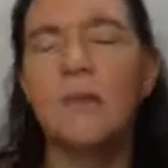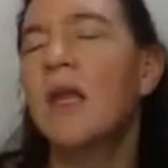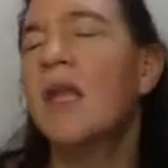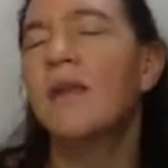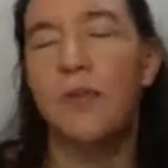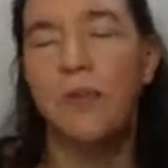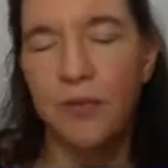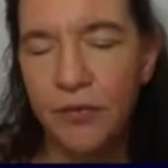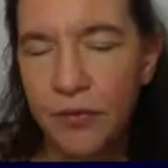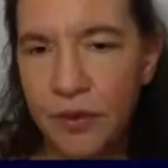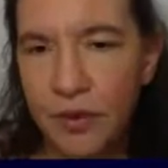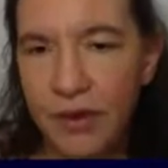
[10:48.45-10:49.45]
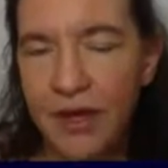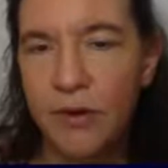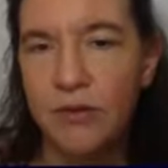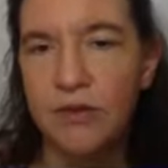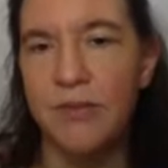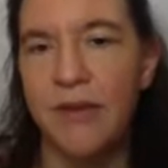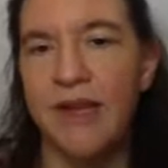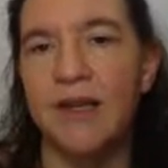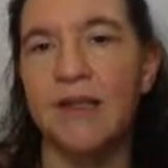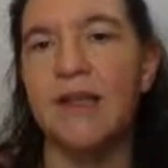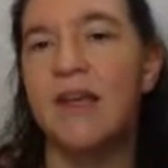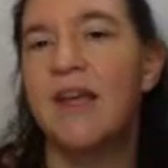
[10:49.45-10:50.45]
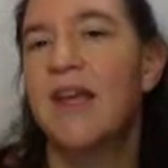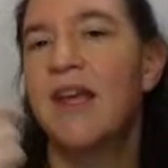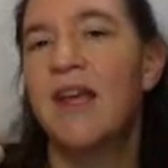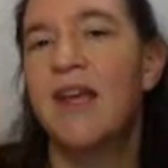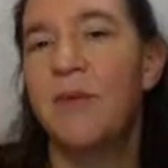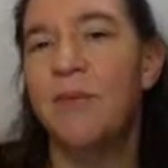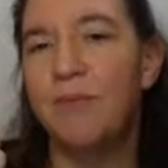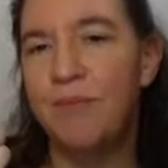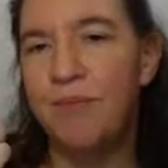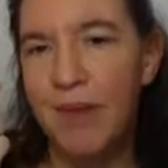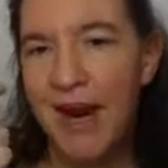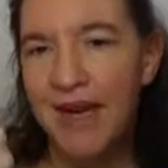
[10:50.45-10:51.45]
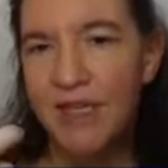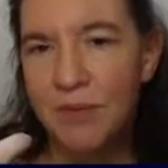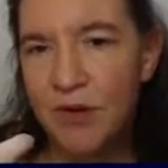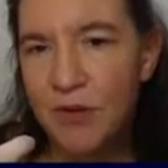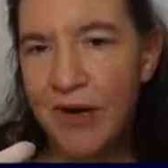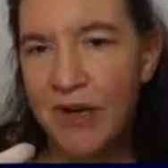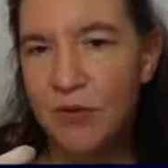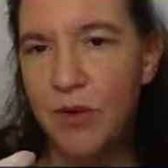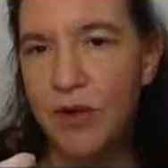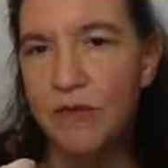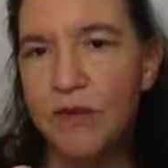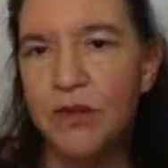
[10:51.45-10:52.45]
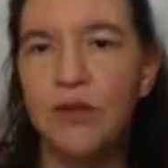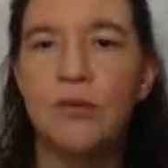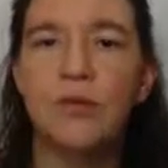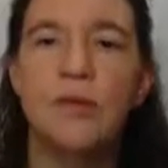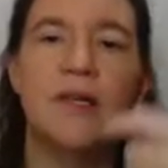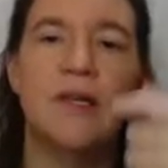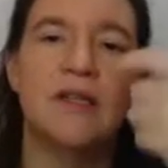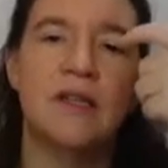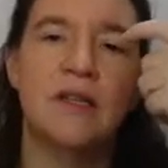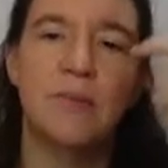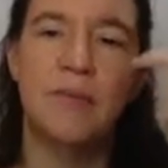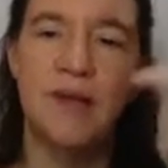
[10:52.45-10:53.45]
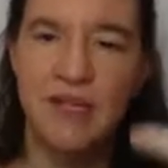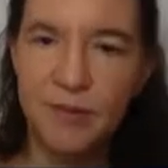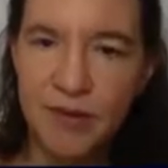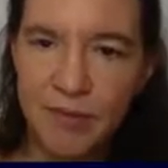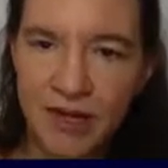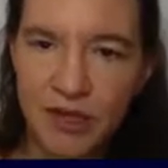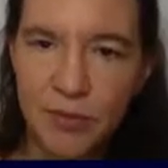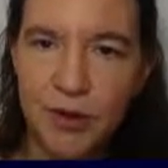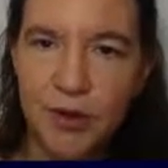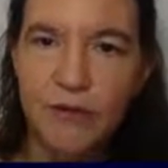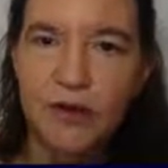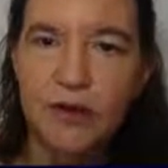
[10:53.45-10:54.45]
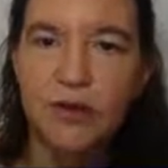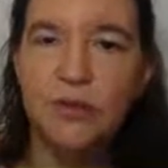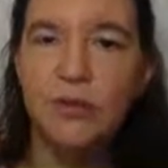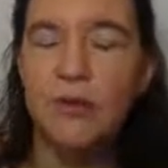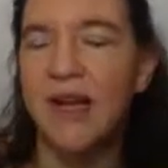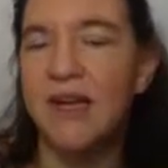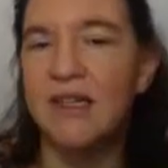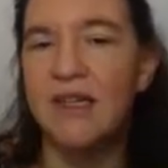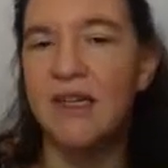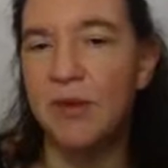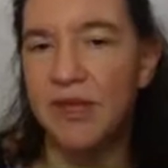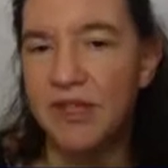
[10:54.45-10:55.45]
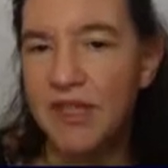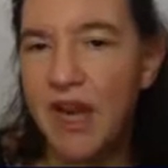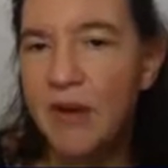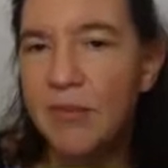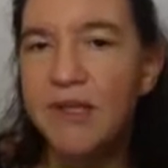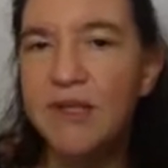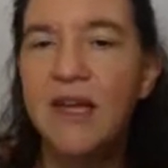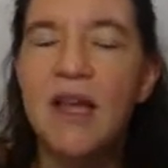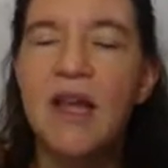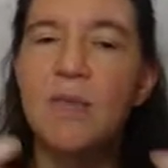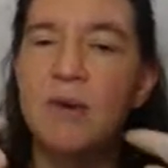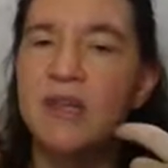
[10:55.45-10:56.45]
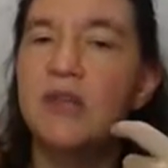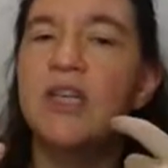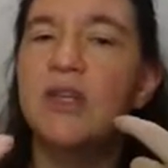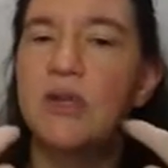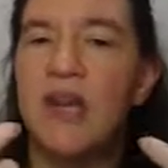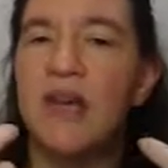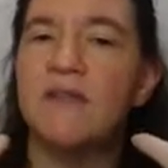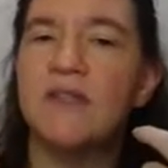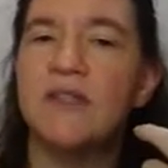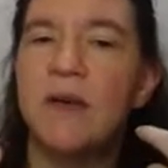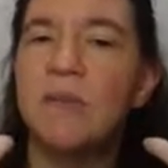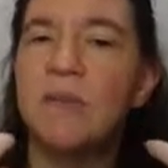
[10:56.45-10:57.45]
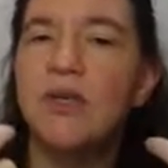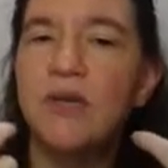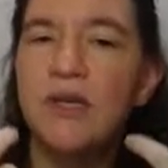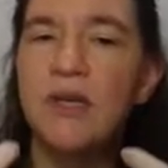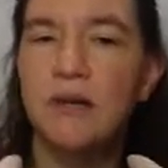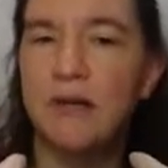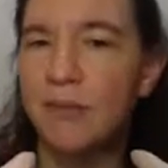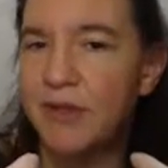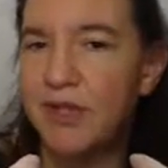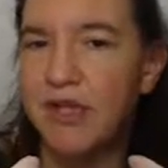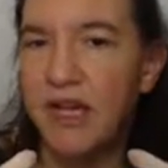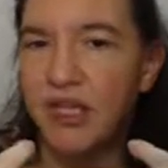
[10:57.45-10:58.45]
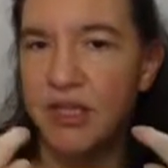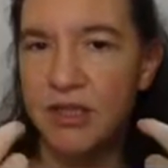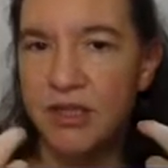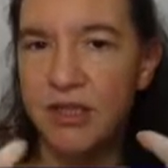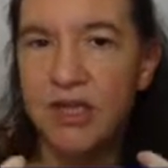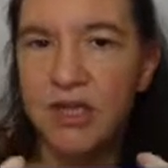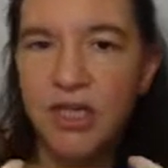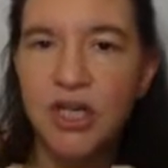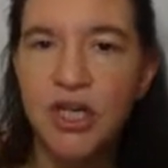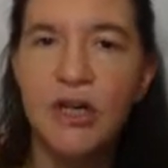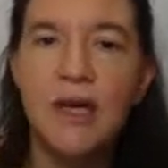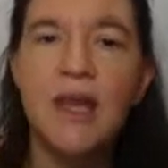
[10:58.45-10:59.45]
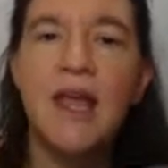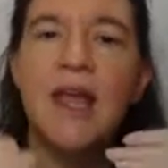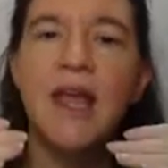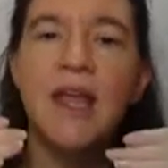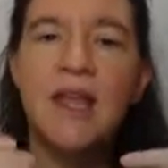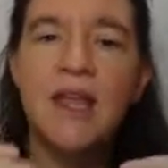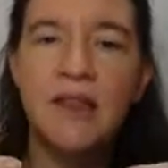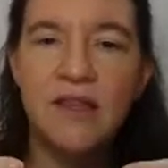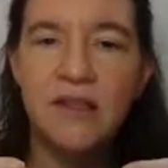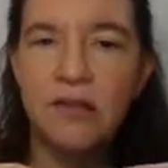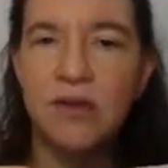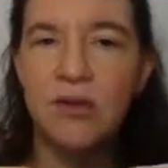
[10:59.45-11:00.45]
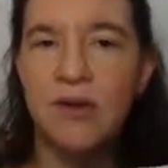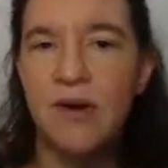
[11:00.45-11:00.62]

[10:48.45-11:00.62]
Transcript: If you prefer, you can also make it minus P minus 1 over 2 till plus P minus 1 over 2 and deal with a sign bit. But you need to have some unique representation as an integer. In this unique